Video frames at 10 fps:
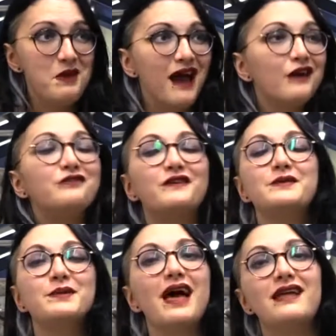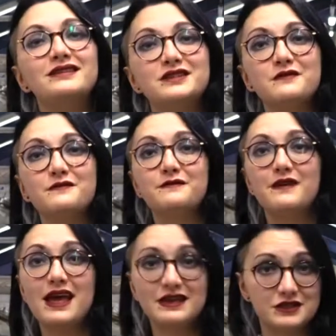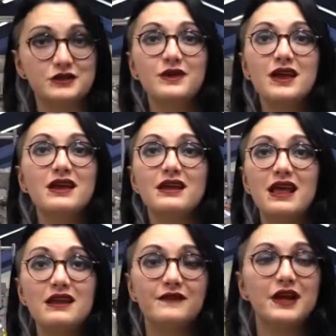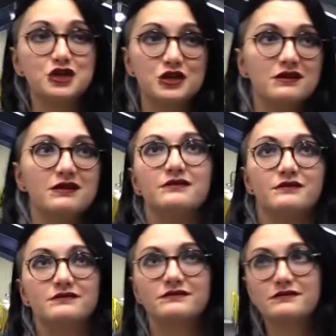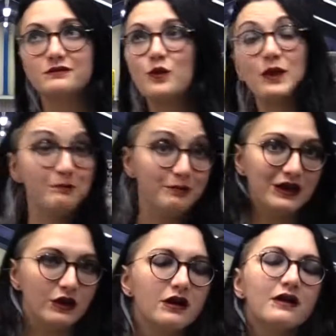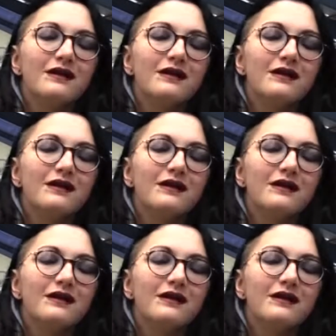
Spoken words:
perfect blend of history and innovation and, well, beer,